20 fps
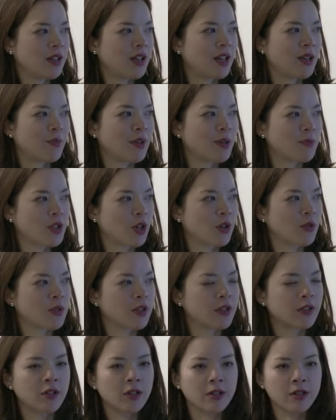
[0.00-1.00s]
I'm told
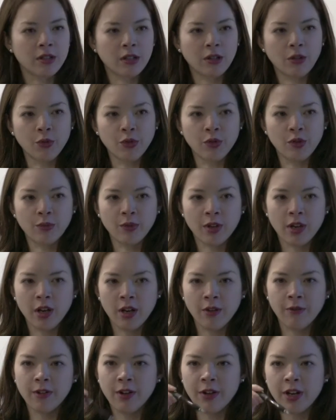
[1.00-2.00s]
it's just lots of
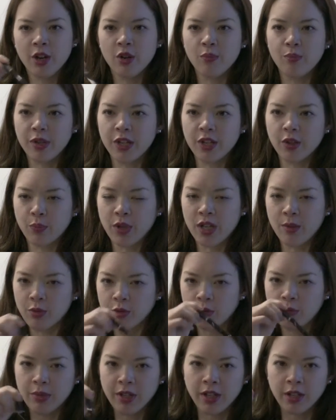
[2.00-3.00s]
kind of very obese
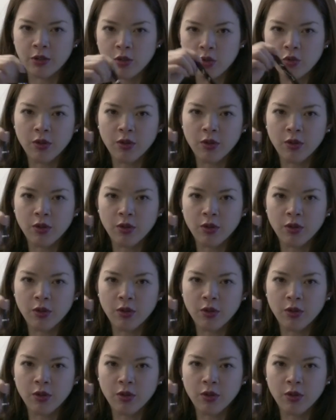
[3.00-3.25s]
people being